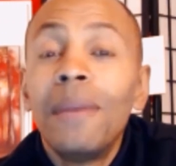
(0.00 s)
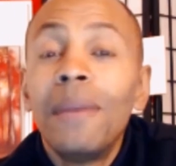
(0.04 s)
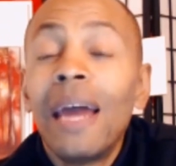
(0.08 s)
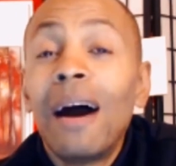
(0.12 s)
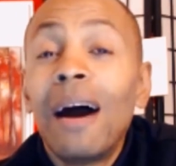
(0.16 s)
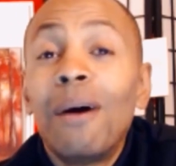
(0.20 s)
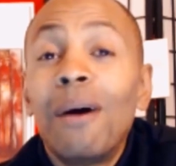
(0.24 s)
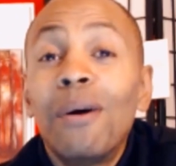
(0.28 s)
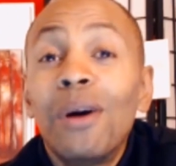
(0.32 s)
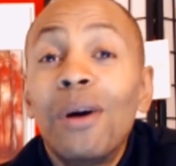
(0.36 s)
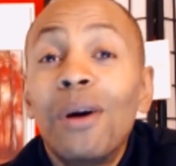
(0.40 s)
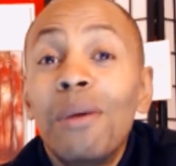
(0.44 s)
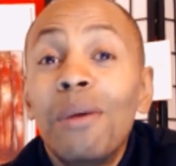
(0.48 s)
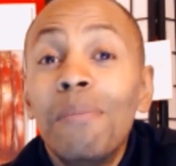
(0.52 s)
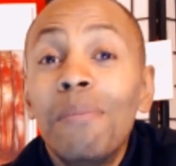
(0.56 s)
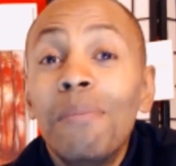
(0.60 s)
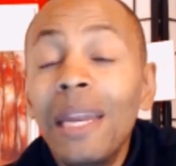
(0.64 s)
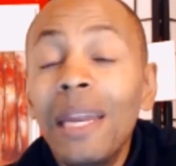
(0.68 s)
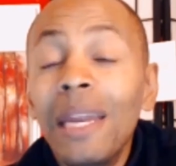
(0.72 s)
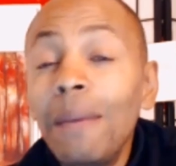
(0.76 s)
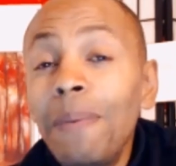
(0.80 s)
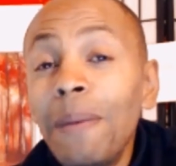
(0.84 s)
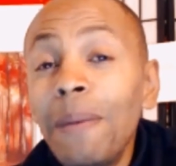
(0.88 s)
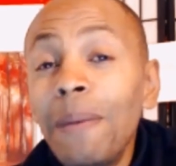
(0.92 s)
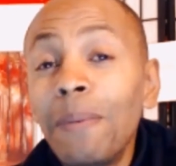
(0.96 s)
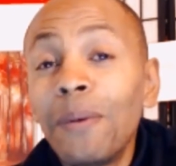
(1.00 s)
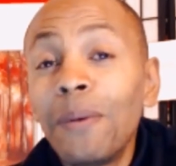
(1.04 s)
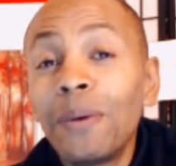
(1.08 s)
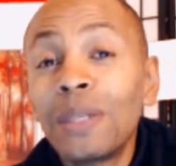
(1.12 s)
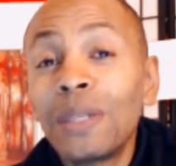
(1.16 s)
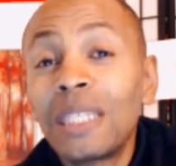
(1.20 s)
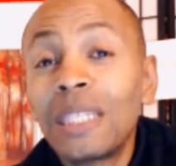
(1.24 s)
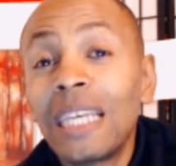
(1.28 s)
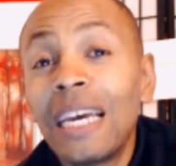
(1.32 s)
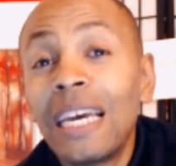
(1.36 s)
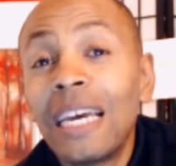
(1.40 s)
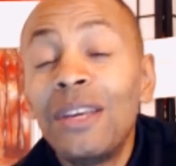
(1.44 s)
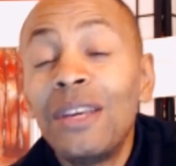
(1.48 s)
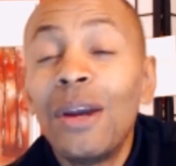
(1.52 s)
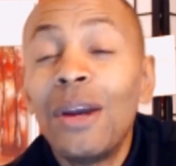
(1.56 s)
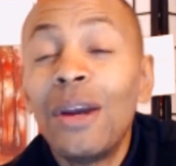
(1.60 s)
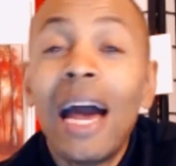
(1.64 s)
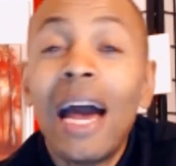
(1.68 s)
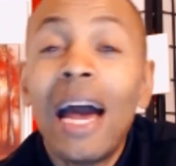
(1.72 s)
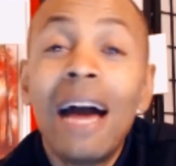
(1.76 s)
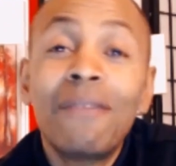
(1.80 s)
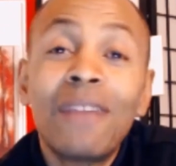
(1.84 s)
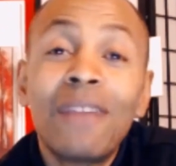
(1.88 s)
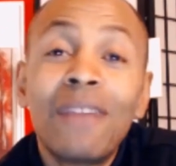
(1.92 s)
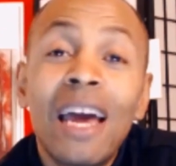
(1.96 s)
Now, many people will say you
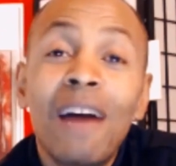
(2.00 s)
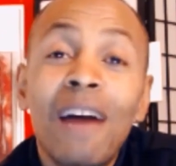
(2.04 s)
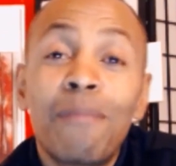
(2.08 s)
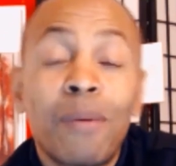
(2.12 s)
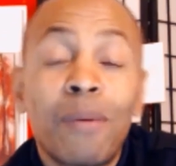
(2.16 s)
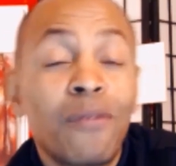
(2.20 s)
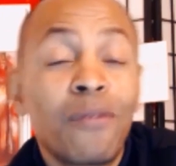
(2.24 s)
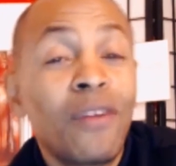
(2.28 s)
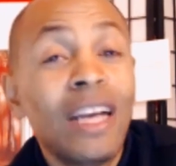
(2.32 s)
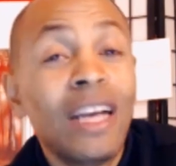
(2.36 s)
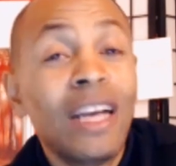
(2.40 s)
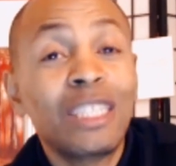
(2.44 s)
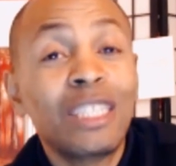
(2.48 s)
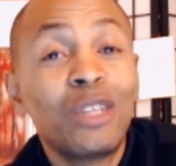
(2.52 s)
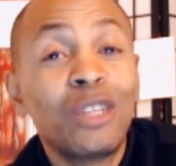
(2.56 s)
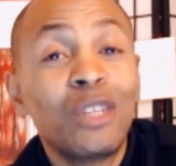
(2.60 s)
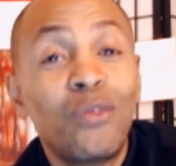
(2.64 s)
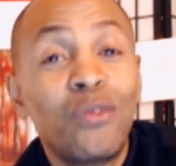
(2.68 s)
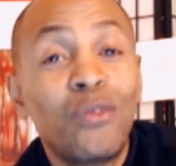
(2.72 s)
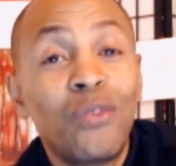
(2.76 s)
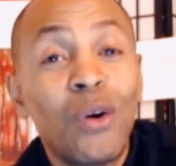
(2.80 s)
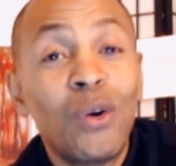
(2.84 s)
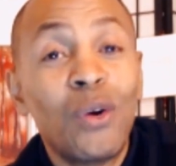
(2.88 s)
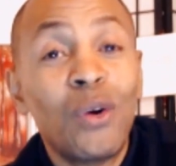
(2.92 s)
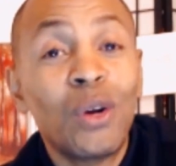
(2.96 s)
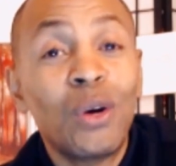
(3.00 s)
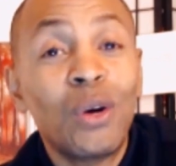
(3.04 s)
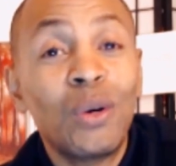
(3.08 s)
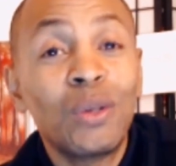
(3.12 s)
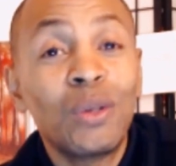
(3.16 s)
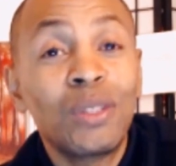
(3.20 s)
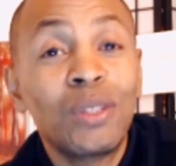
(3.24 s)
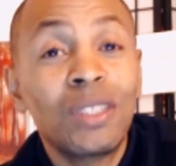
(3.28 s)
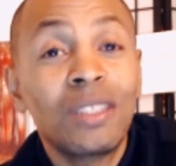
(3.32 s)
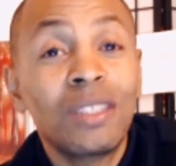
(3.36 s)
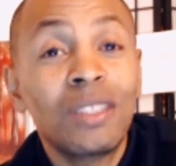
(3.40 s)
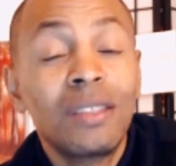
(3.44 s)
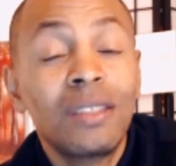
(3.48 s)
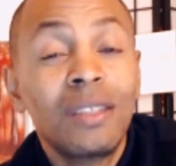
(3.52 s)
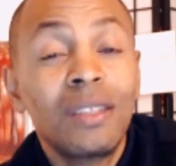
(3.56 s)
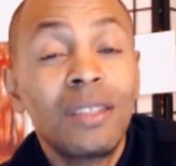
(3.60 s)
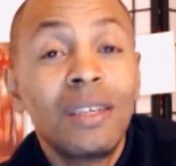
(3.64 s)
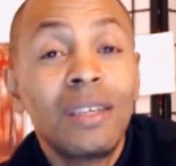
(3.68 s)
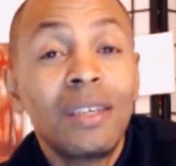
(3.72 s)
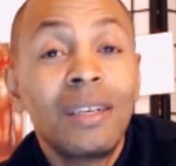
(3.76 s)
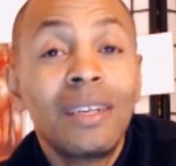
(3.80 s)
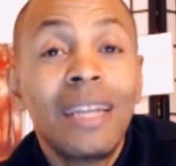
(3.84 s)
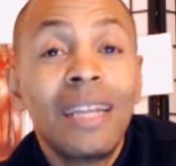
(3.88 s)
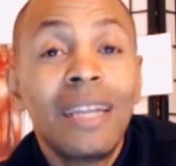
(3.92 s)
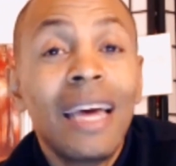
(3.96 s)
have to have professional photos.
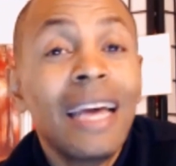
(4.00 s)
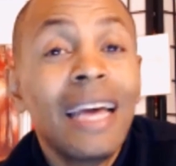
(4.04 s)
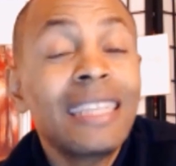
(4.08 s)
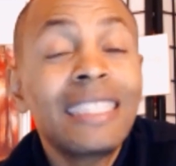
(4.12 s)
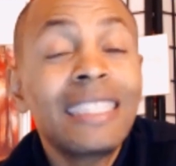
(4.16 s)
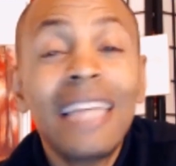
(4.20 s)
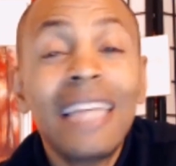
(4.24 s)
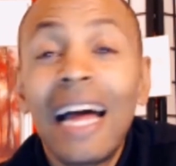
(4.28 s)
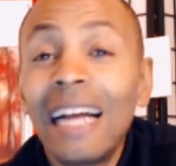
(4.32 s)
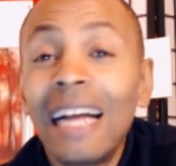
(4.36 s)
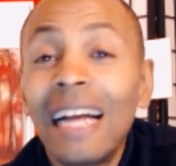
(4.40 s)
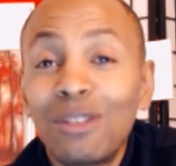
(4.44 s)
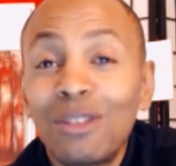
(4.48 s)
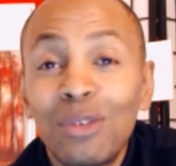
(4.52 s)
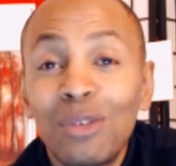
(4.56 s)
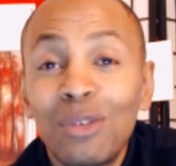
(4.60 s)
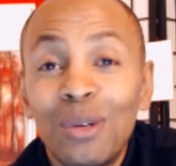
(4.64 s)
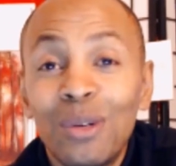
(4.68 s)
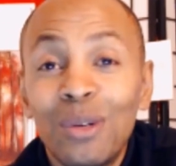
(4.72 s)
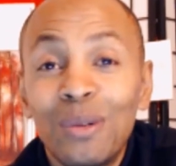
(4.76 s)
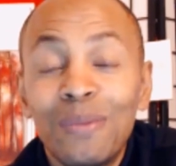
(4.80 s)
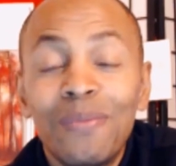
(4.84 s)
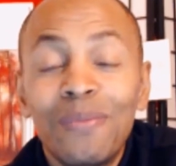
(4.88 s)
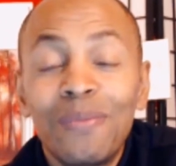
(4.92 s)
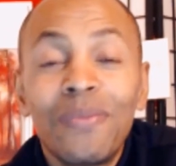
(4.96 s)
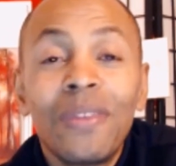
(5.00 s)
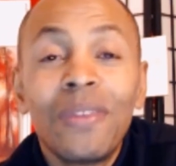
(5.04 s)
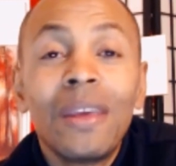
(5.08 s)
It's not true.